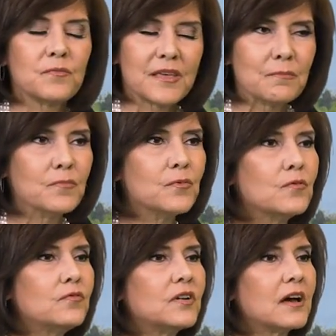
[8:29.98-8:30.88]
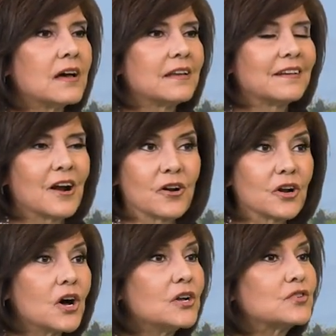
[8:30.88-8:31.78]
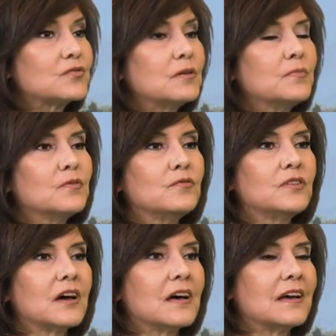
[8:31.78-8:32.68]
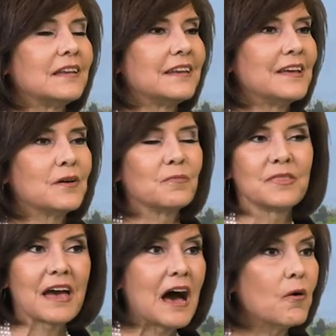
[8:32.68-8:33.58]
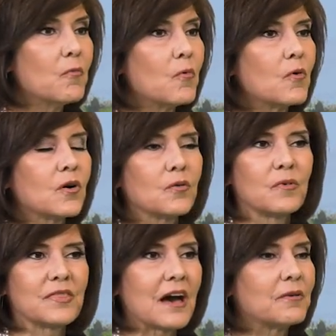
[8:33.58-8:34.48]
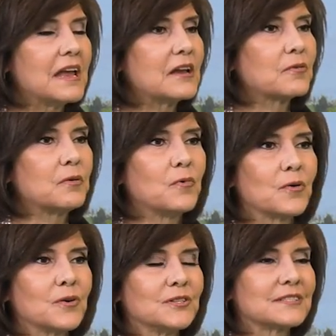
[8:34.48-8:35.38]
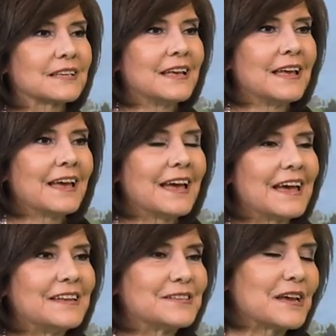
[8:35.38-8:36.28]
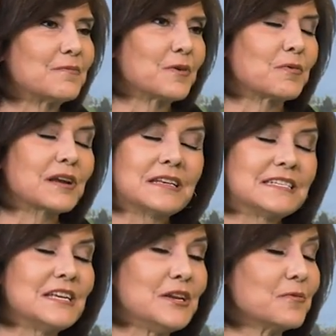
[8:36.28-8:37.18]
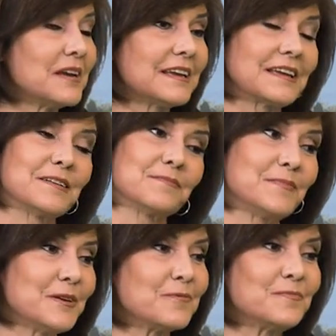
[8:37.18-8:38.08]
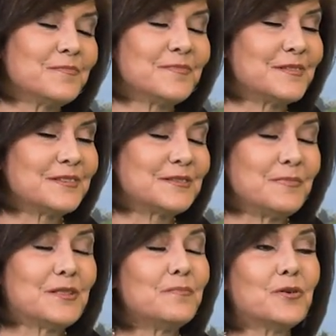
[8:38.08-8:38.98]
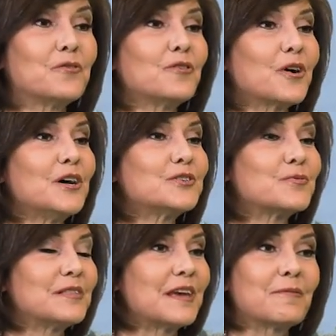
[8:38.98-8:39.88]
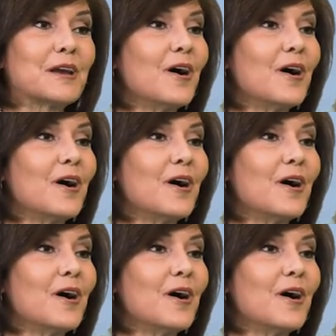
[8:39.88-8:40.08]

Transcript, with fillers: They moved on, our country moved on without war, without angry words, and, and we were continuing uh, you know, the, to be the beautiful country that we